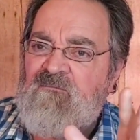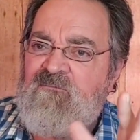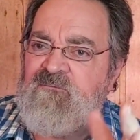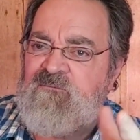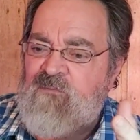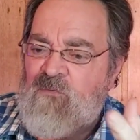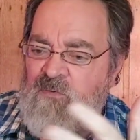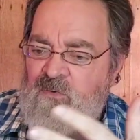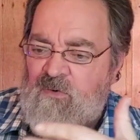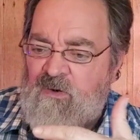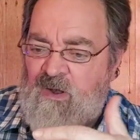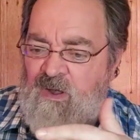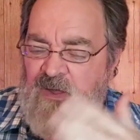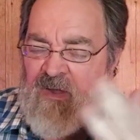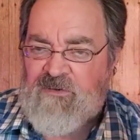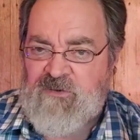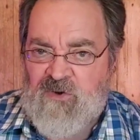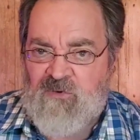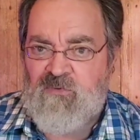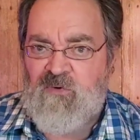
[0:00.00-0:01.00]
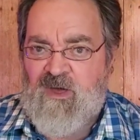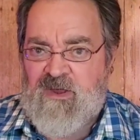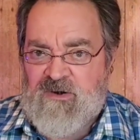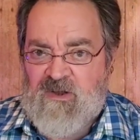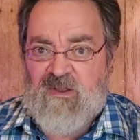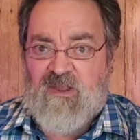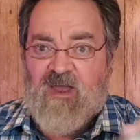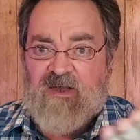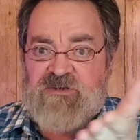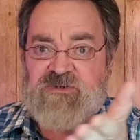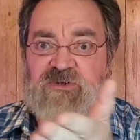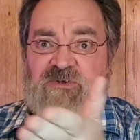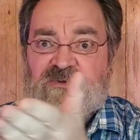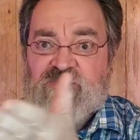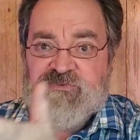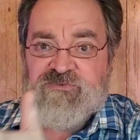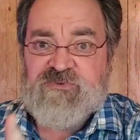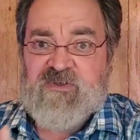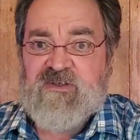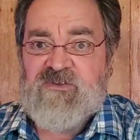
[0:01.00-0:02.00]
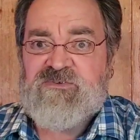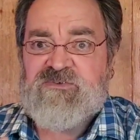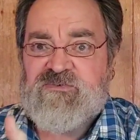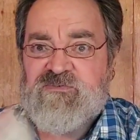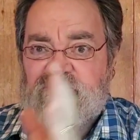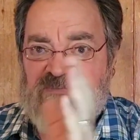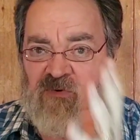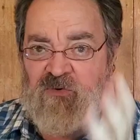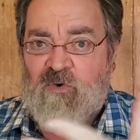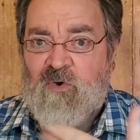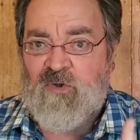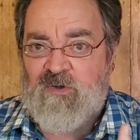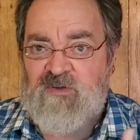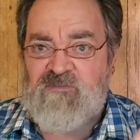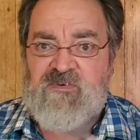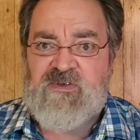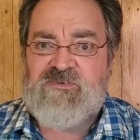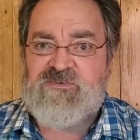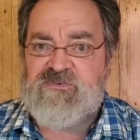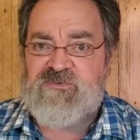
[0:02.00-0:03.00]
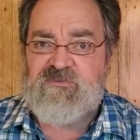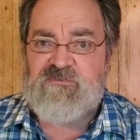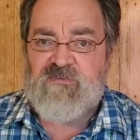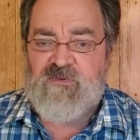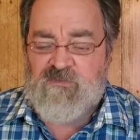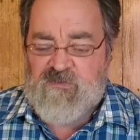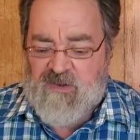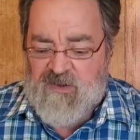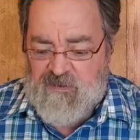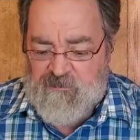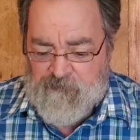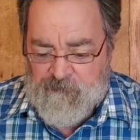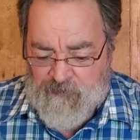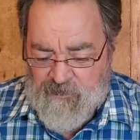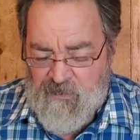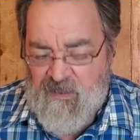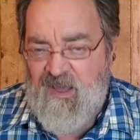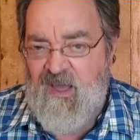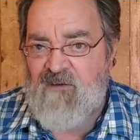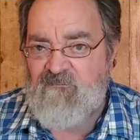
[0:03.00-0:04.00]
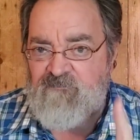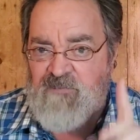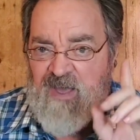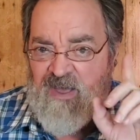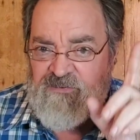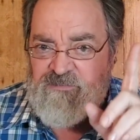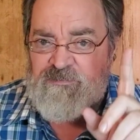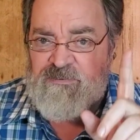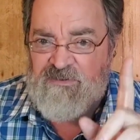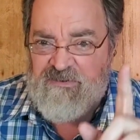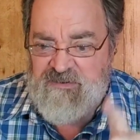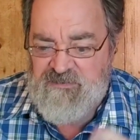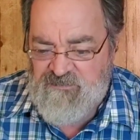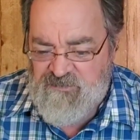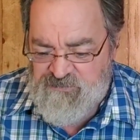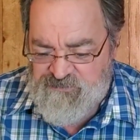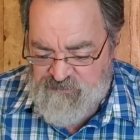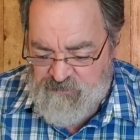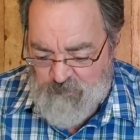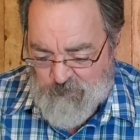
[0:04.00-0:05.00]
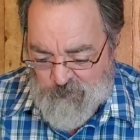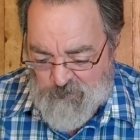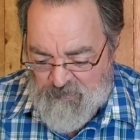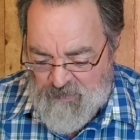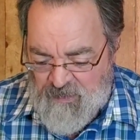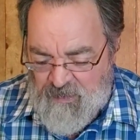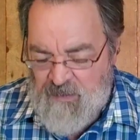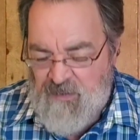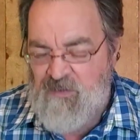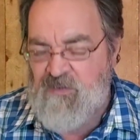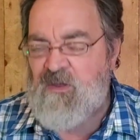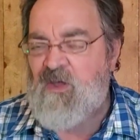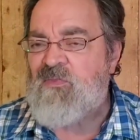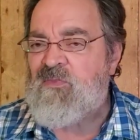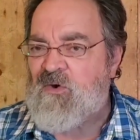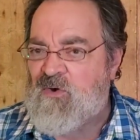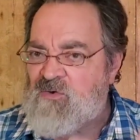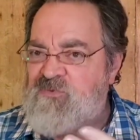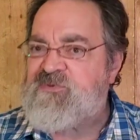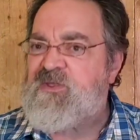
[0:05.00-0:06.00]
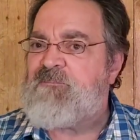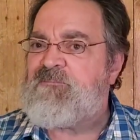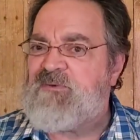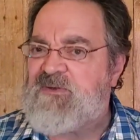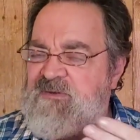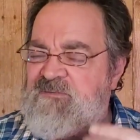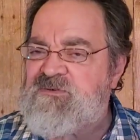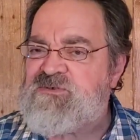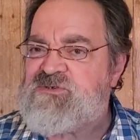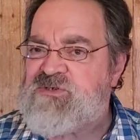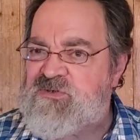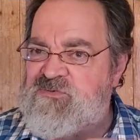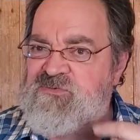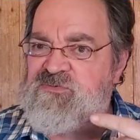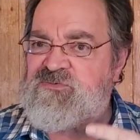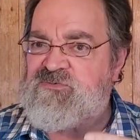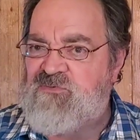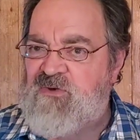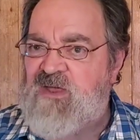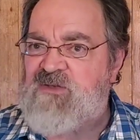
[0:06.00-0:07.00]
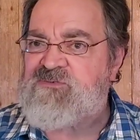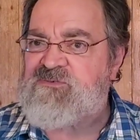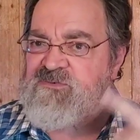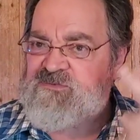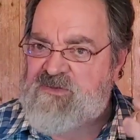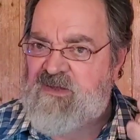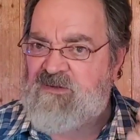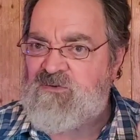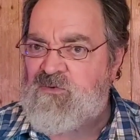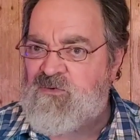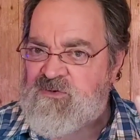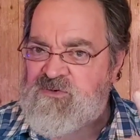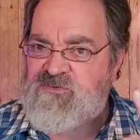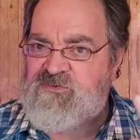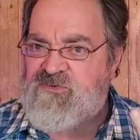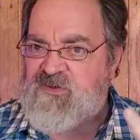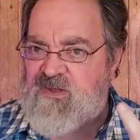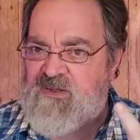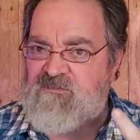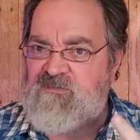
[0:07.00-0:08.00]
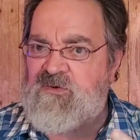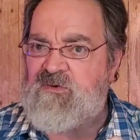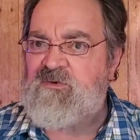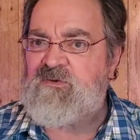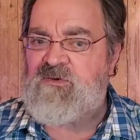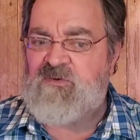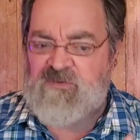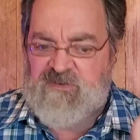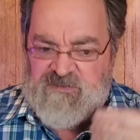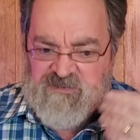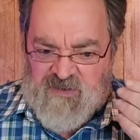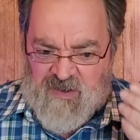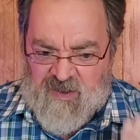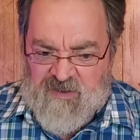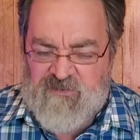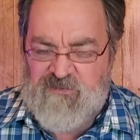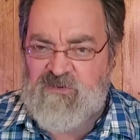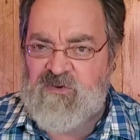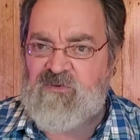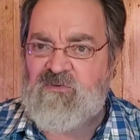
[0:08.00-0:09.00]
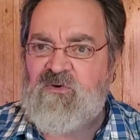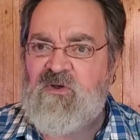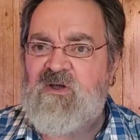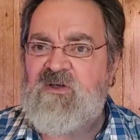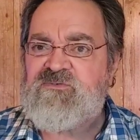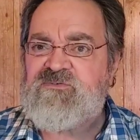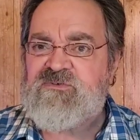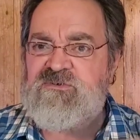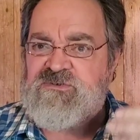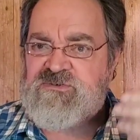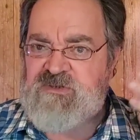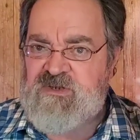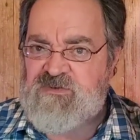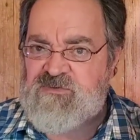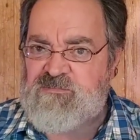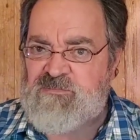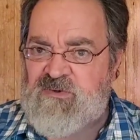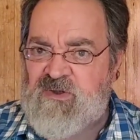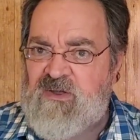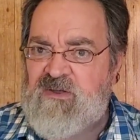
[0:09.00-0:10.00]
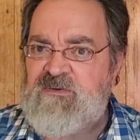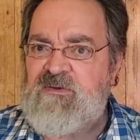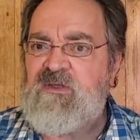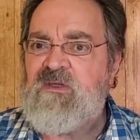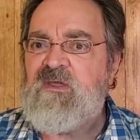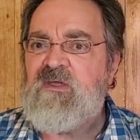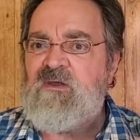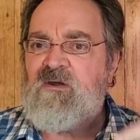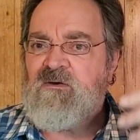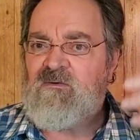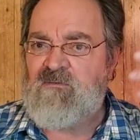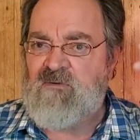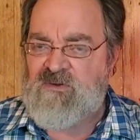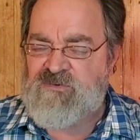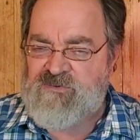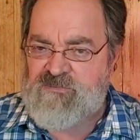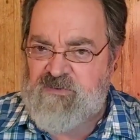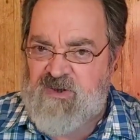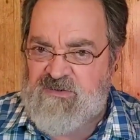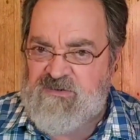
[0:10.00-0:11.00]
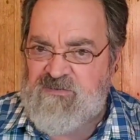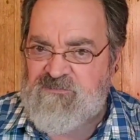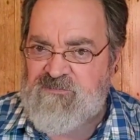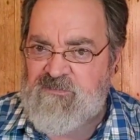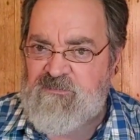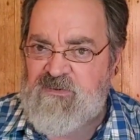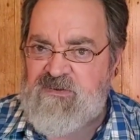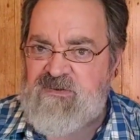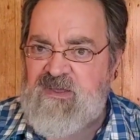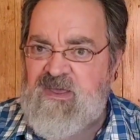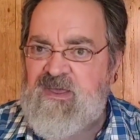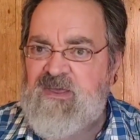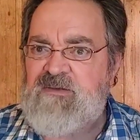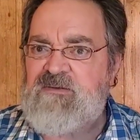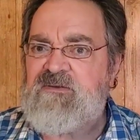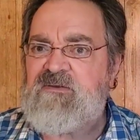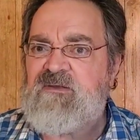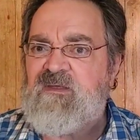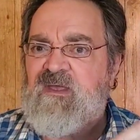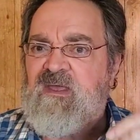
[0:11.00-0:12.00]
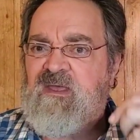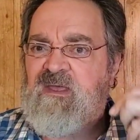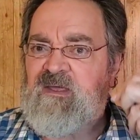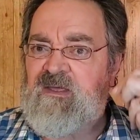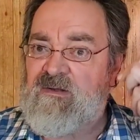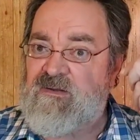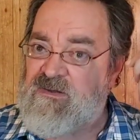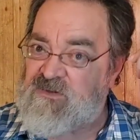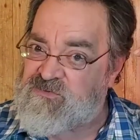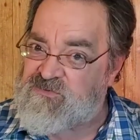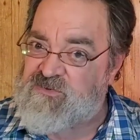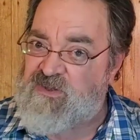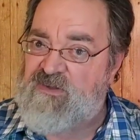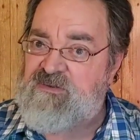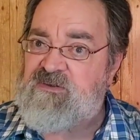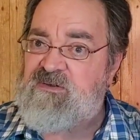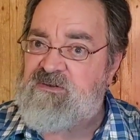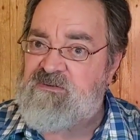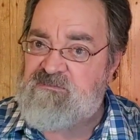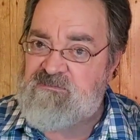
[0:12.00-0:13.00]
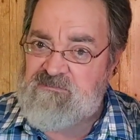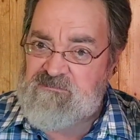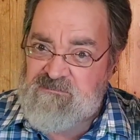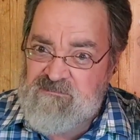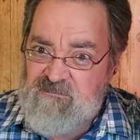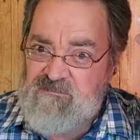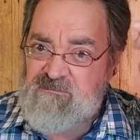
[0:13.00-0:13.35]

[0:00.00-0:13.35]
for in a chronological sense for all of us, okay, as believers. Those that believe in Jesus Christ as their Lord and Savior, you know, he died on the cross, he shed his blood, resurrected from the dead, and he ascended.